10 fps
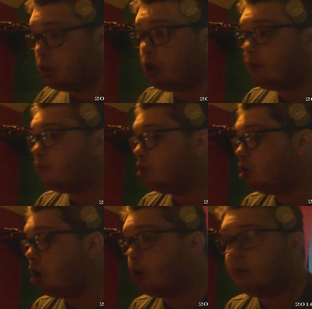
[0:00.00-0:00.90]
you know what I
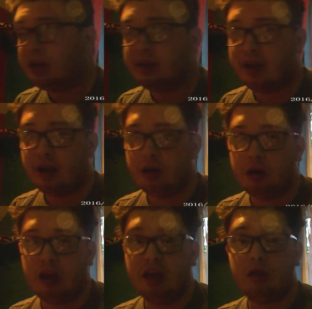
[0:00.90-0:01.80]
mean? And it's
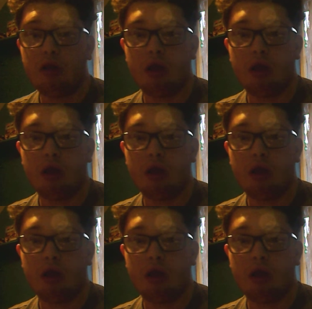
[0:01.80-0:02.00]
just,